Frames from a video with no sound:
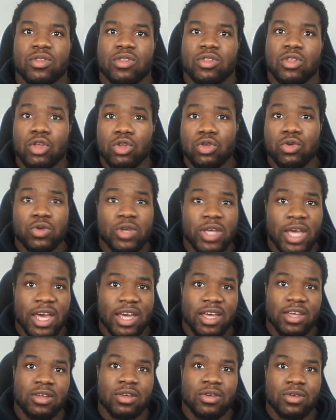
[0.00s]
the
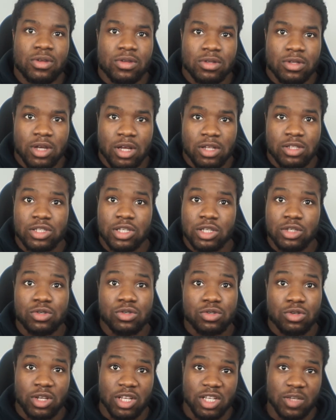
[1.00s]
UK
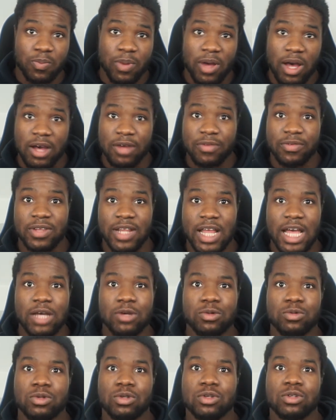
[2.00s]
continues on its path
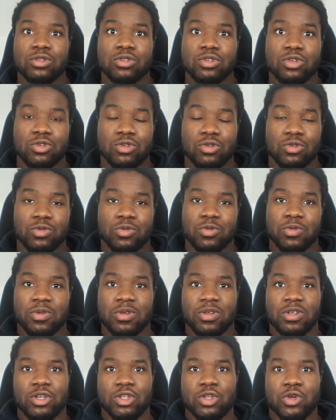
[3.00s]
now to,
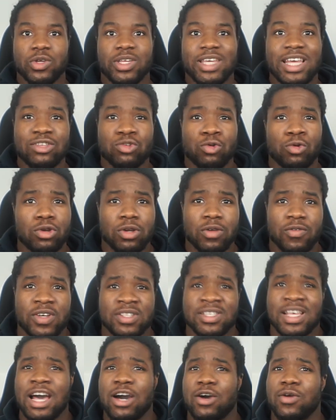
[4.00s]
get all of
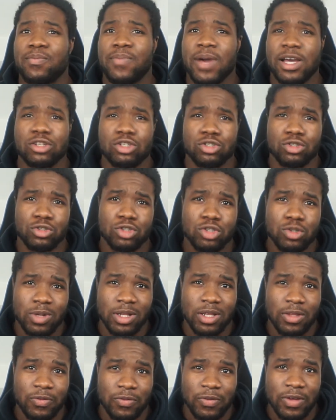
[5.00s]
us out by June
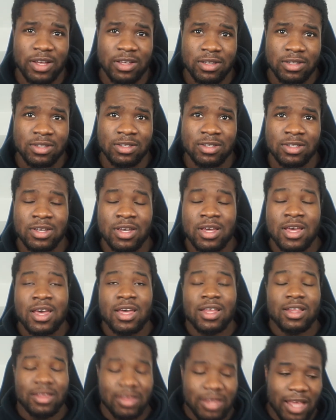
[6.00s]
21st,
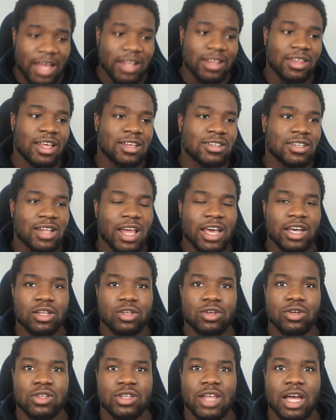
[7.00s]
then there's a
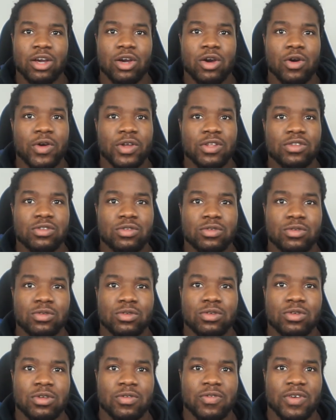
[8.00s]
likelihood that going to
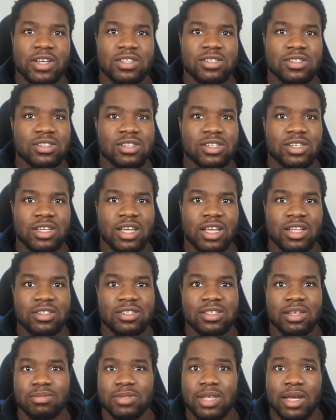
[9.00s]
university in
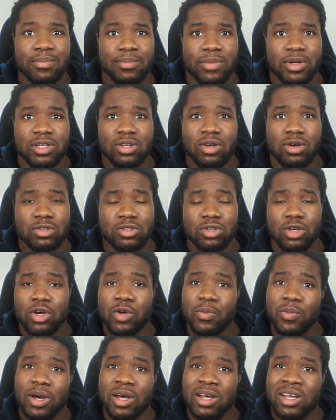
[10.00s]
September,
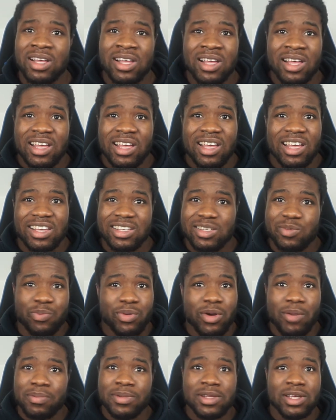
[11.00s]
October is
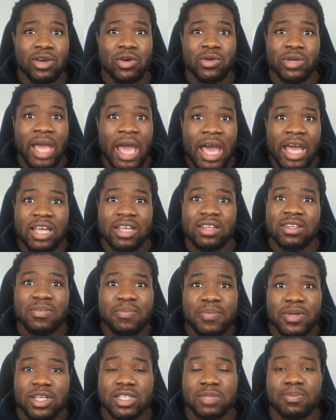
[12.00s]
probably okay,
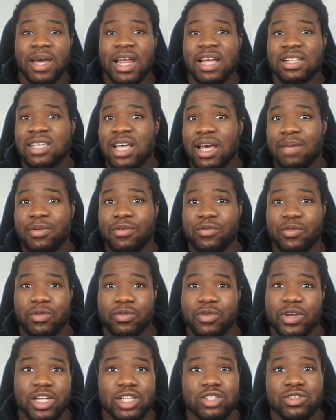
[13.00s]
because by that time, if we're
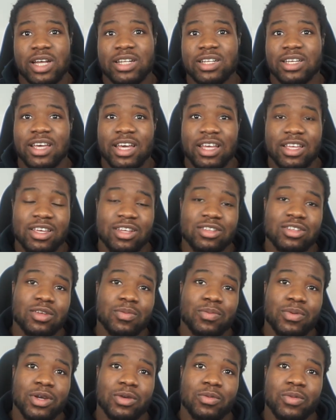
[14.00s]
really trying to get here to the
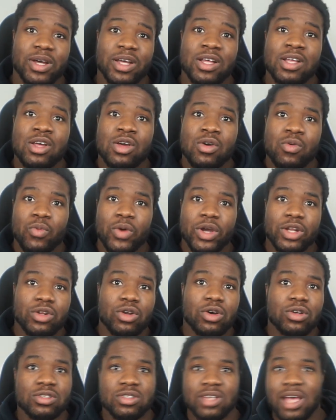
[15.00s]
point where we're
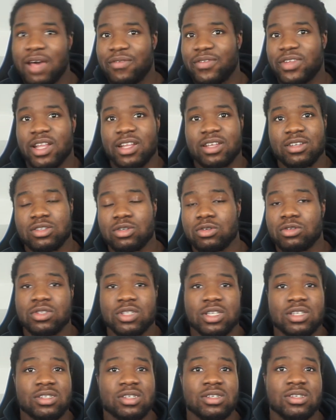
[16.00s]
not having any social
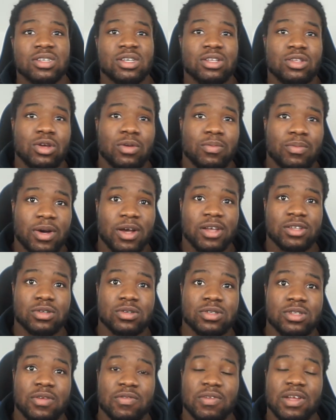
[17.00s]
distancing, no mask or
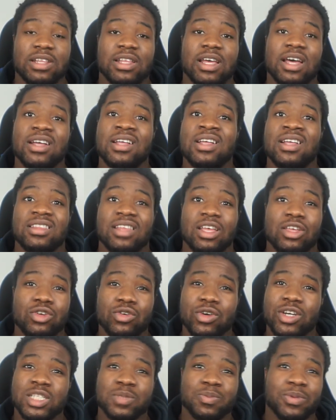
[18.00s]
stuff like that, then
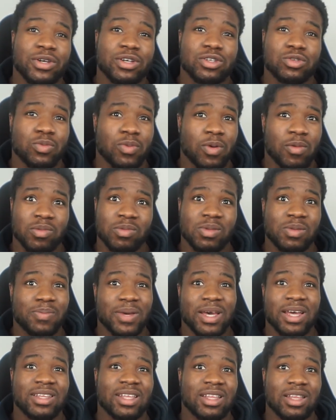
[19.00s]
your experience will probably be
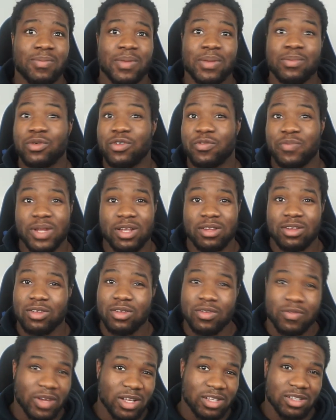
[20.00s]
better than the people who've been in the
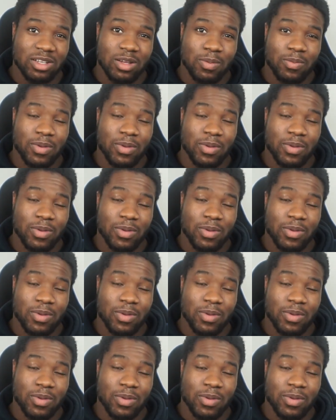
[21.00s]
university the